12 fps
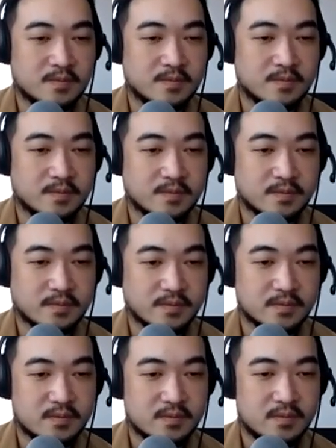
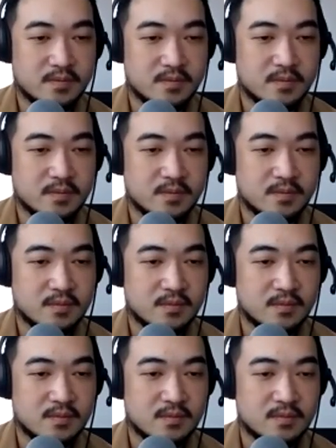
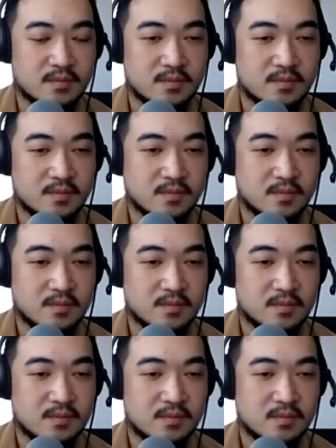
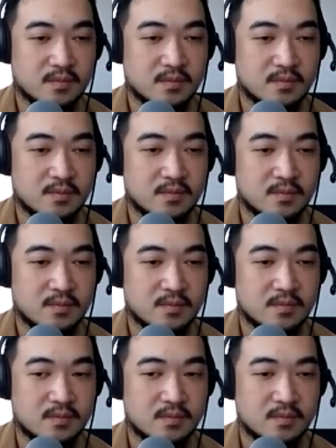
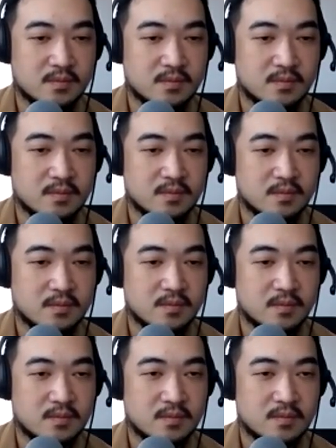
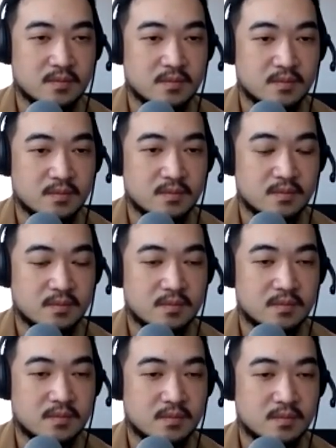
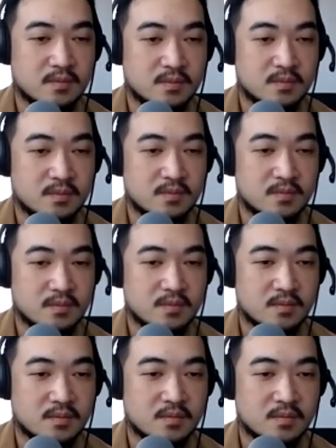
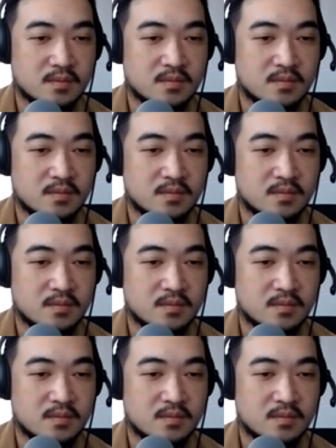(not speaking)